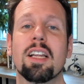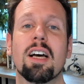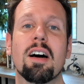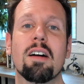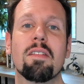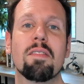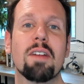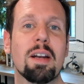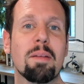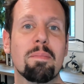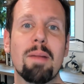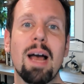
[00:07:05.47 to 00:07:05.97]

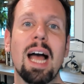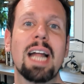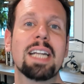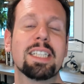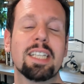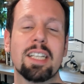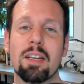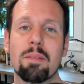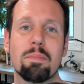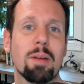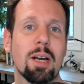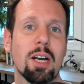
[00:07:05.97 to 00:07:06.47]
love and
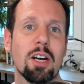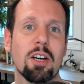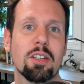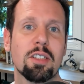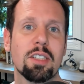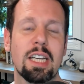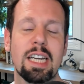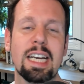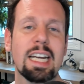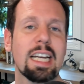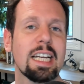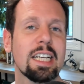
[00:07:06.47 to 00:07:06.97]
masculine
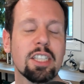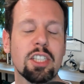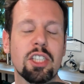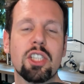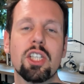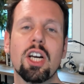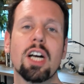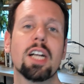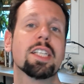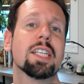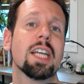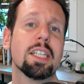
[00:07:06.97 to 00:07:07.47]
parenting is
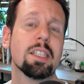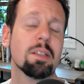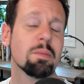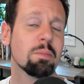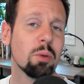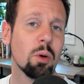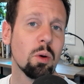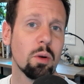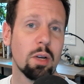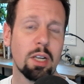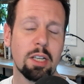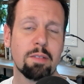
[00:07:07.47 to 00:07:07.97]
just as
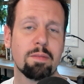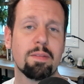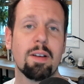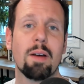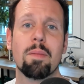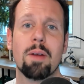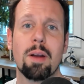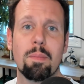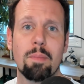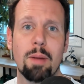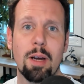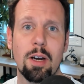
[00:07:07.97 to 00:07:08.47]
important as
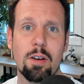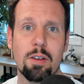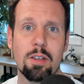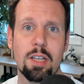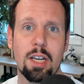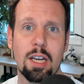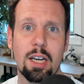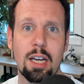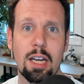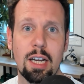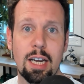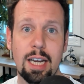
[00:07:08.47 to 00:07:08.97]
feminine
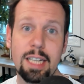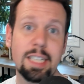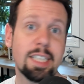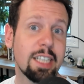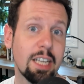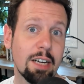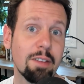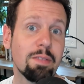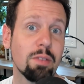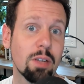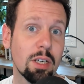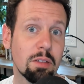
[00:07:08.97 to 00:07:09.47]
parenting. It's
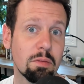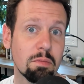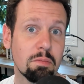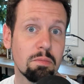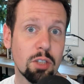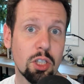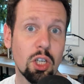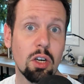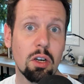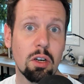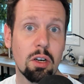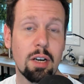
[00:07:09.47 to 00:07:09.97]
different,
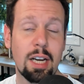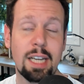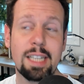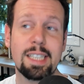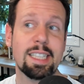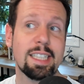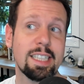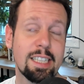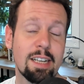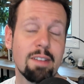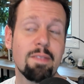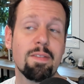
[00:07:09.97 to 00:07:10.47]
sure, it's
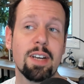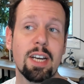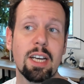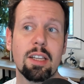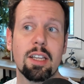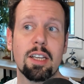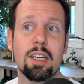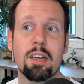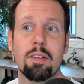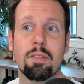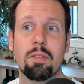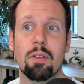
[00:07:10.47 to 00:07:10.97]

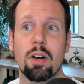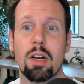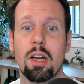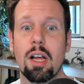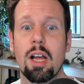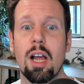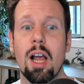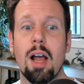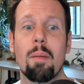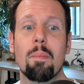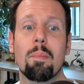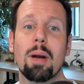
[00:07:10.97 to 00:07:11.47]
significantly different,
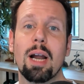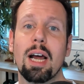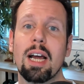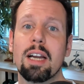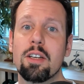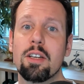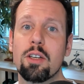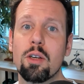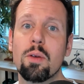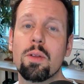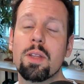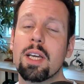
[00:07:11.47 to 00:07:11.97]
but I
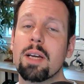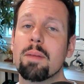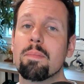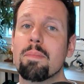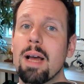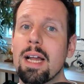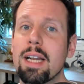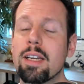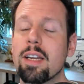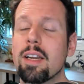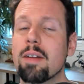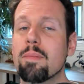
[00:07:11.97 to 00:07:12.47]
do think
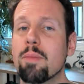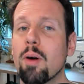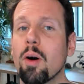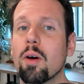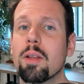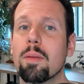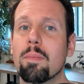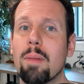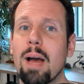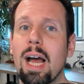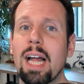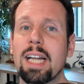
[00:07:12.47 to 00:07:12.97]
men need
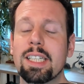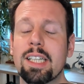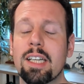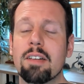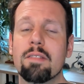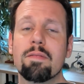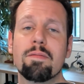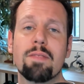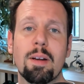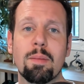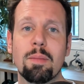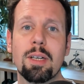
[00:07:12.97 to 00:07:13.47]
both masculine
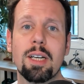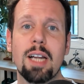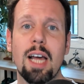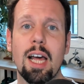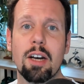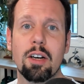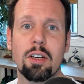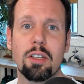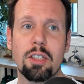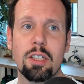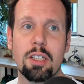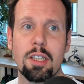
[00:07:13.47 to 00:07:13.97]
and feminine
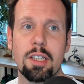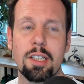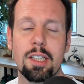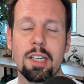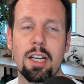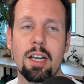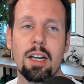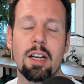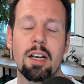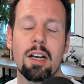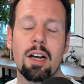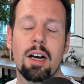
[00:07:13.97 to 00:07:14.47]
energies
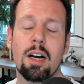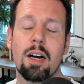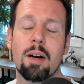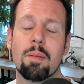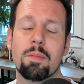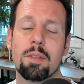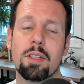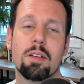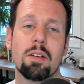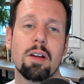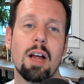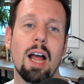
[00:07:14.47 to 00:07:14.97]

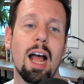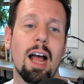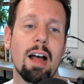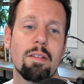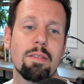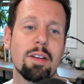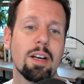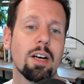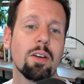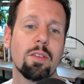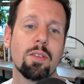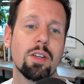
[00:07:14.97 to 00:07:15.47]
to
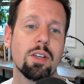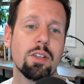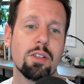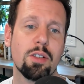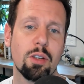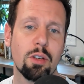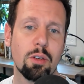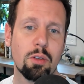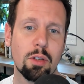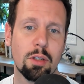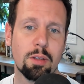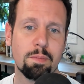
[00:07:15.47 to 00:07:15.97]
have healthy
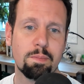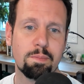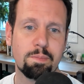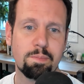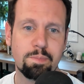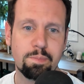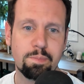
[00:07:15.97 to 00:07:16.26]
children.